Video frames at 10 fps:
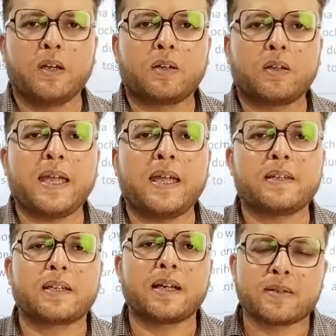Okay, it
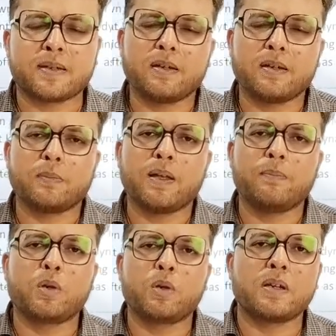is considered to be the
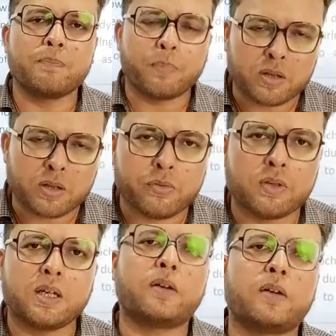most important
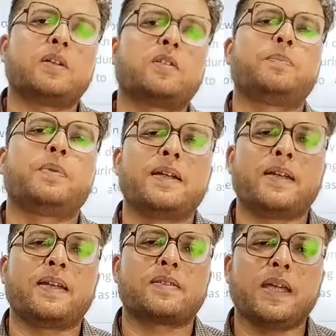ruler of the Gupta
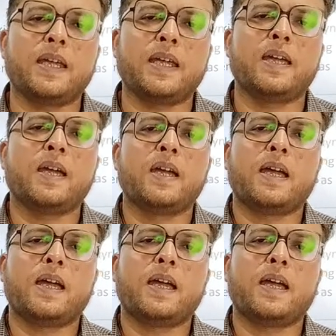dynasty.